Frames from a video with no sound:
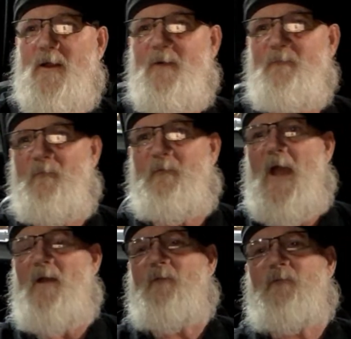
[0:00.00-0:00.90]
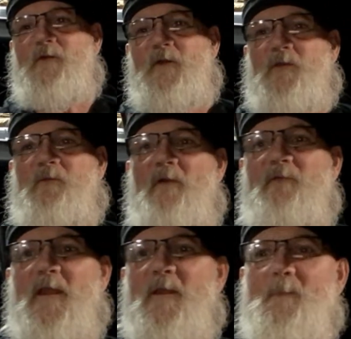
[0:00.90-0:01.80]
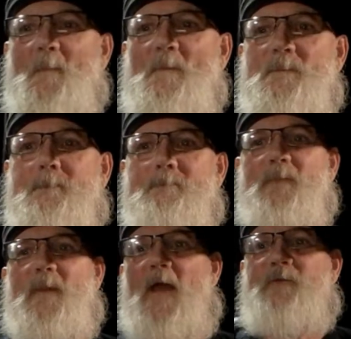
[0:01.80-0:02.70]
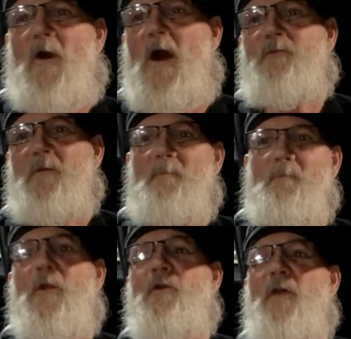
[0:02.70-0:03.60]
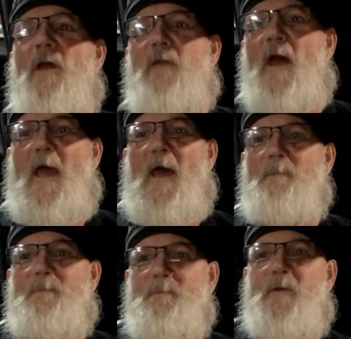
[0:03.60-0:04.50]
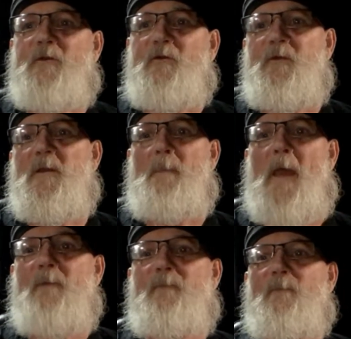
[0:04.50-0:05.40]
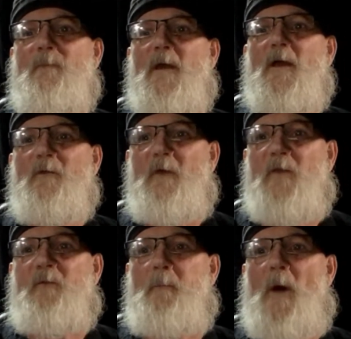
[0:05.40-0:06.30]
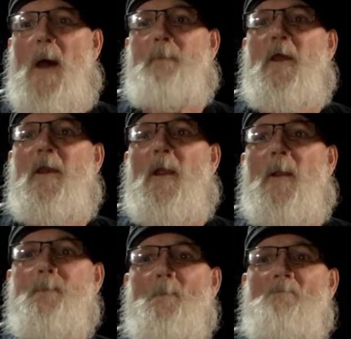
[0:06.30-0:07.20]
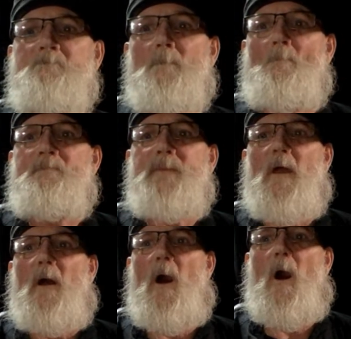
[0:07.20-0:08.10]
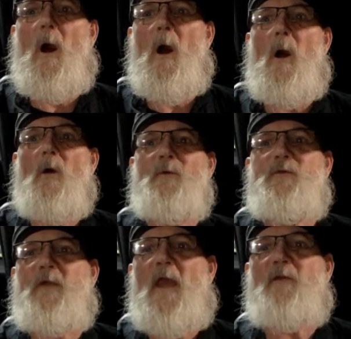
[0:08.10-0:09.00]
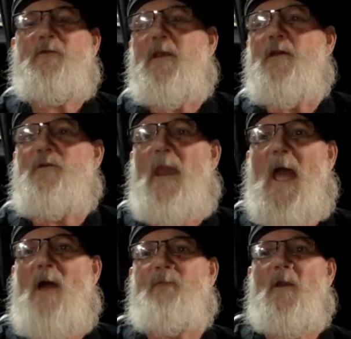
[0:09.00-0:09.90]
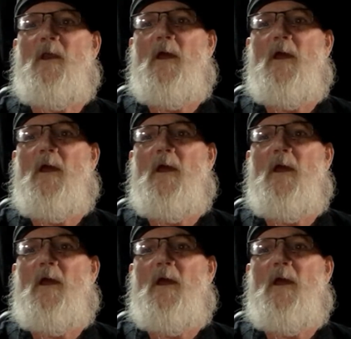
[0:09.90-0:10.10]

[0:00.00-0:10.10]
for $6.50. That's awesome. Appreciate that, Adam. Good to see you, man. Thanks for popping in here. Oh, Stacy is laughing.